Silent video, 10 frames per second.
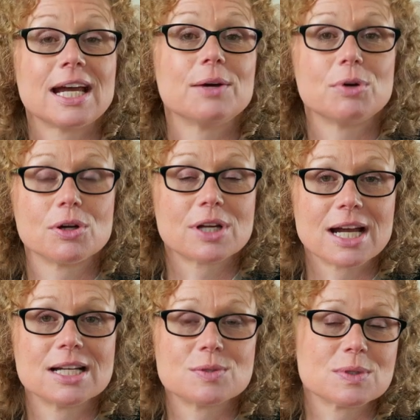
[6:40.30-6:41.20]
how our
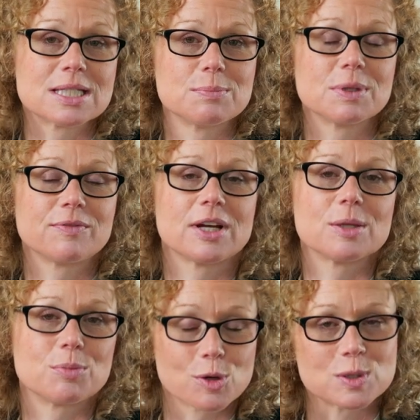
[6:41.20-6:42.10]
guide will simplify
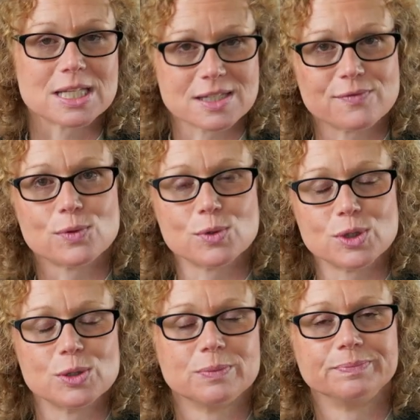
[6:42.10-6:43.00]
the process for you.